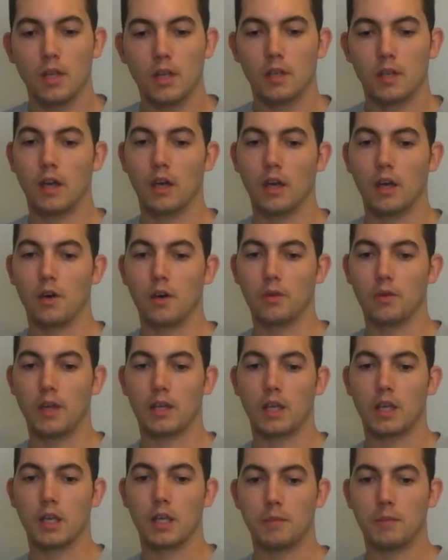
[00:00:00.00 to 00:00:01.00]
Now
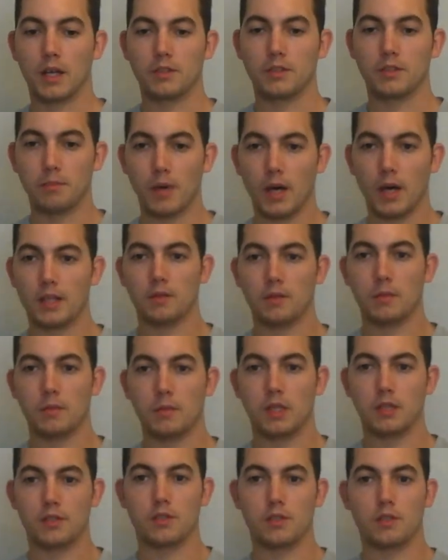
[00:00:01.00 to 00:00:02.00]
that came back to bite them
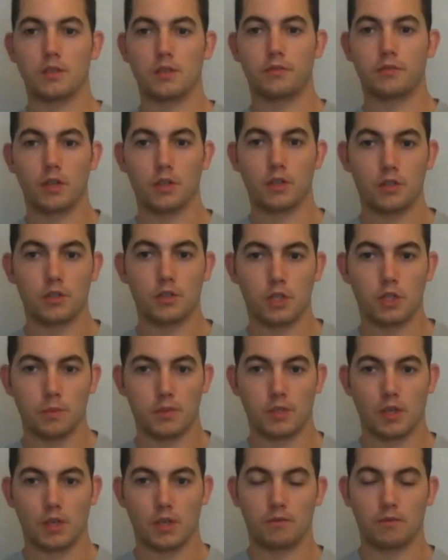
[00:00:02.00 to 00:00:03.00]
because in the front of the ship
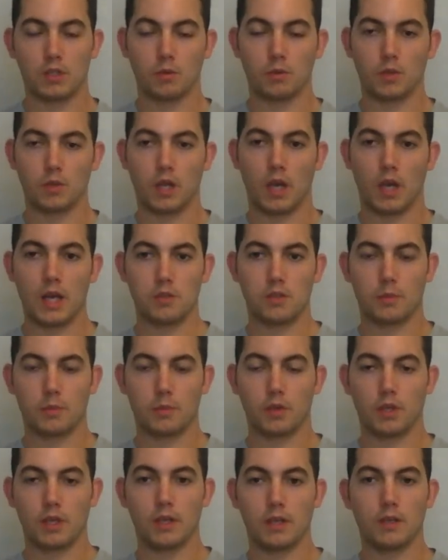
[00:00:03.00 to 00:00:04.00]
is obviously where the
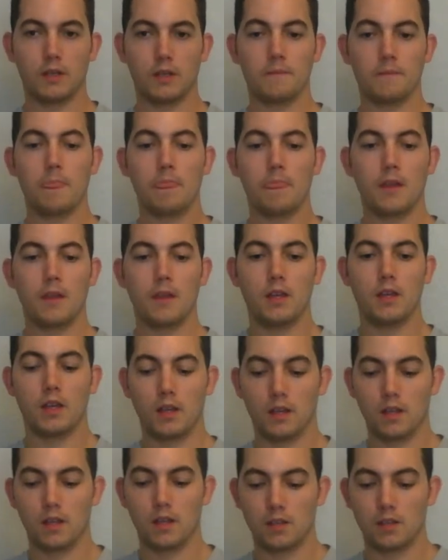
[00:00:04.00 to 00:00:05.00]
iceberg hit.
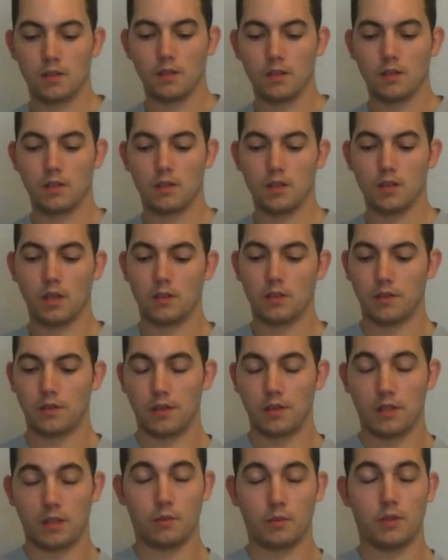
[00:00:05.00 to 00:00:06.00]
And the other
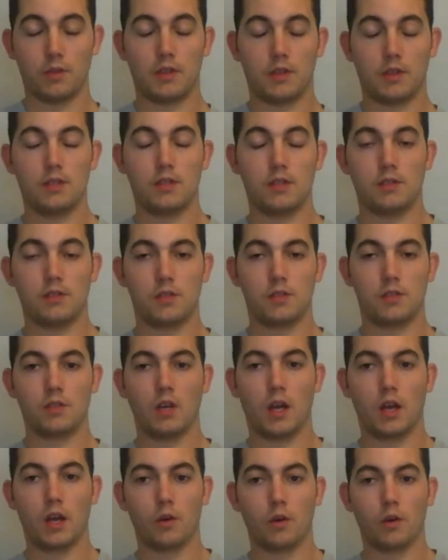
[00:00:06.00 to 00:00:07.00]
thing with these
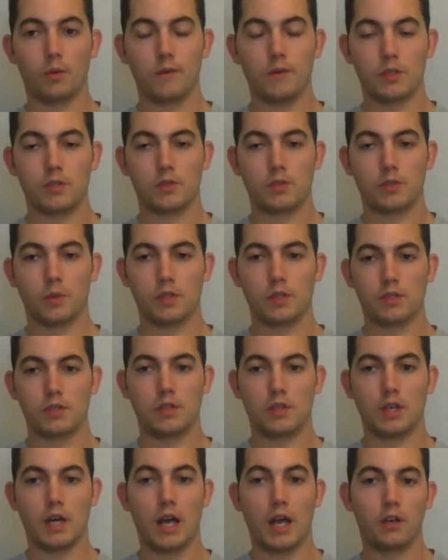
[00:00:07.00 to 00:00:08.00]
iron rivets was
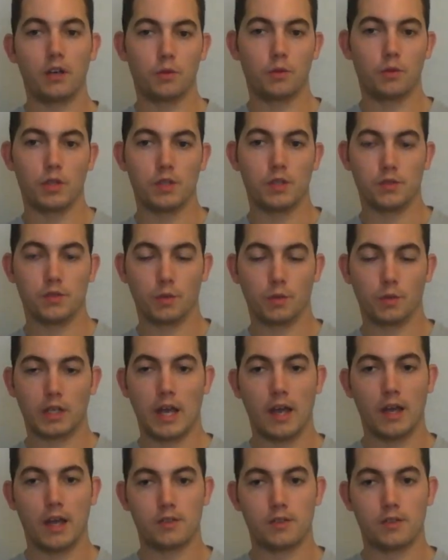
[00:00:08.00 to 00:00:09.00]
the iron ones were
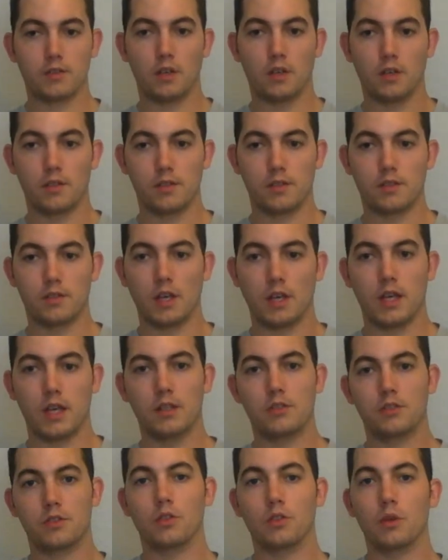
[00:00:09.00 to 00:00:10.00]
cast on
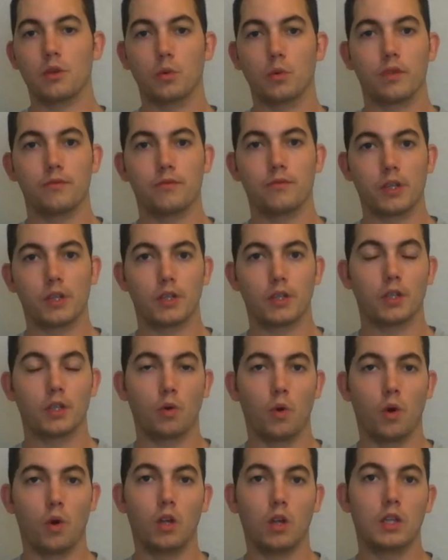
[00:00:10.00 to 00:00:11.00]
site, so they were of varying
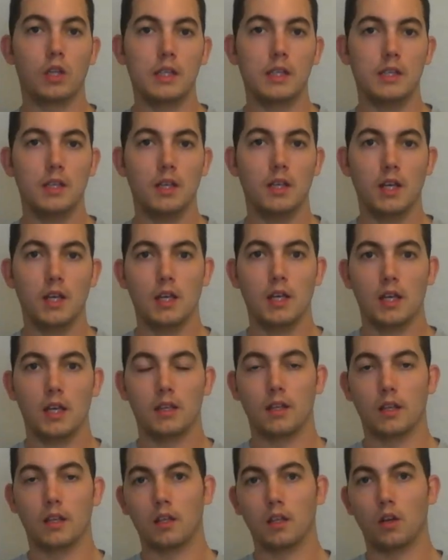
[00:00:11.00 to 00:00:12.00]
quality,
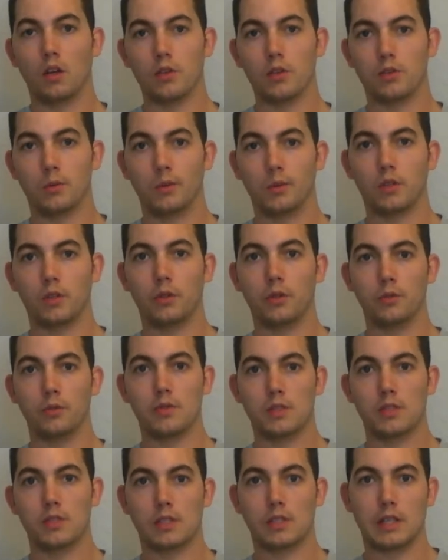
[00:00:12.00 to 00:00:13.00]
and they could also include
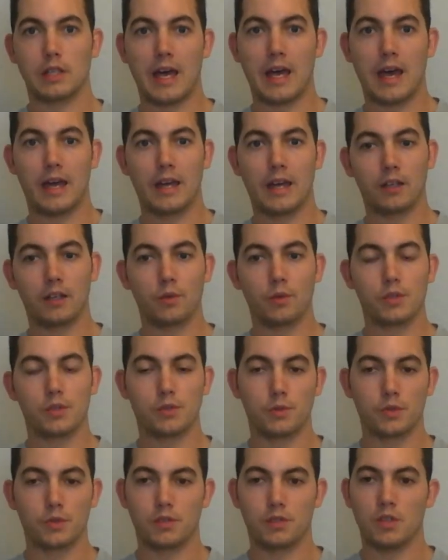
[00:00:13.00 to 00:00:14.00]
slag, which
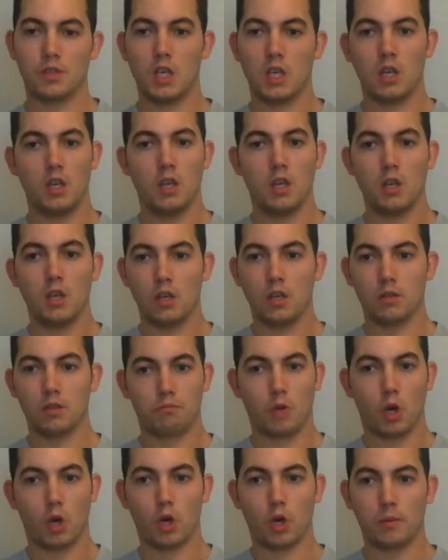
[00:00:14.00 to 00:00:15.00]
was
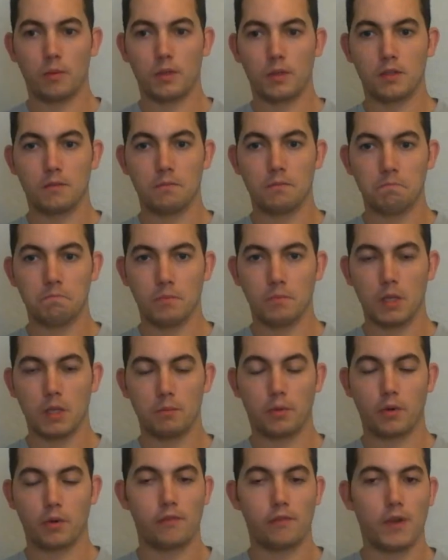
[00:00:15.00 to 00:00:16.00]
carbon
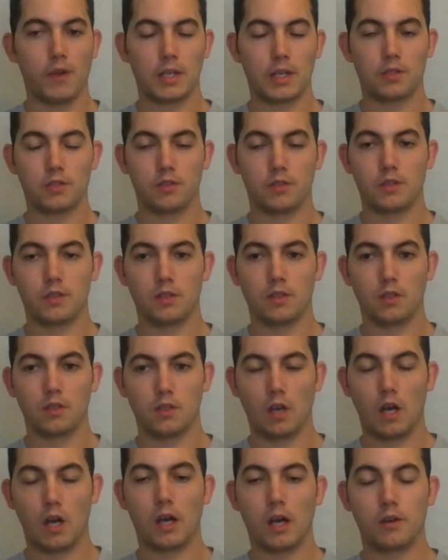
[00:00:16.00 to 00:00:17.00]
imperfections in the
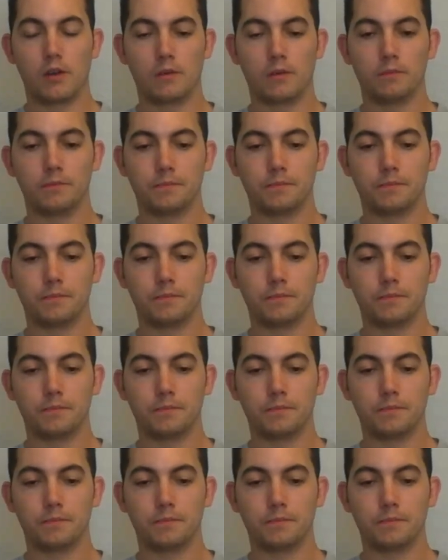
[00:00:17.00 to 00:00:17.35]
iron.